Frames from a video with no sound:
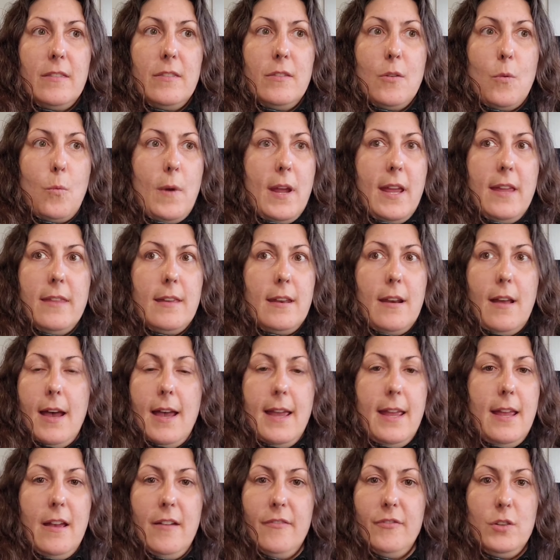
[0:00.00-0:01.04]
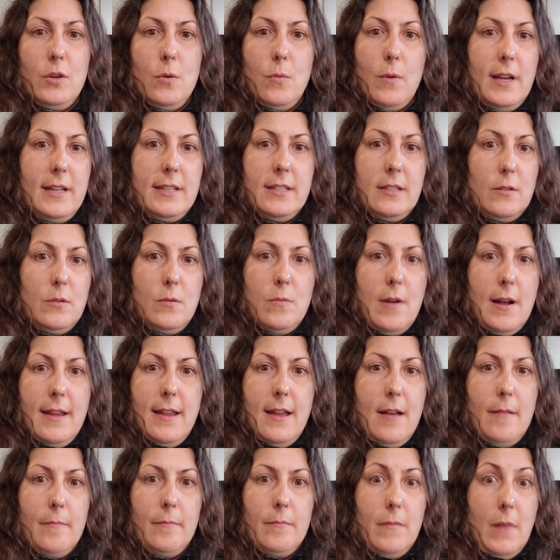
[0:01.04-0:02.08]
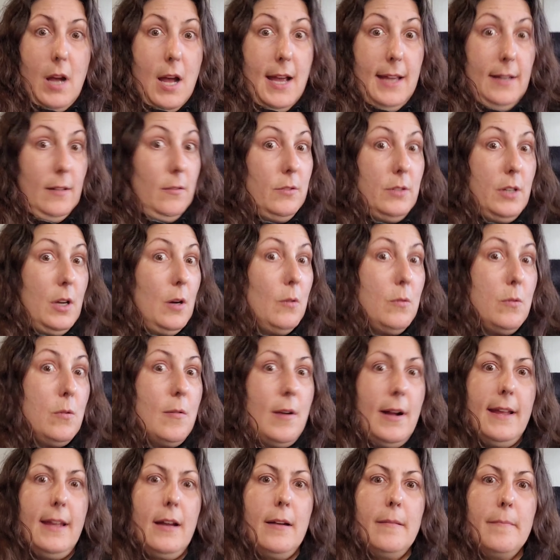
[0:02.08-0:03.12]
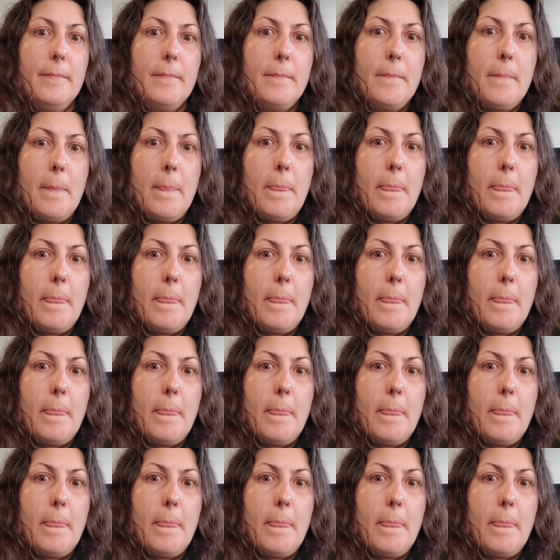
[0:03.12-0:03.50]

the way that I have no idea who I am. I don't know who I am.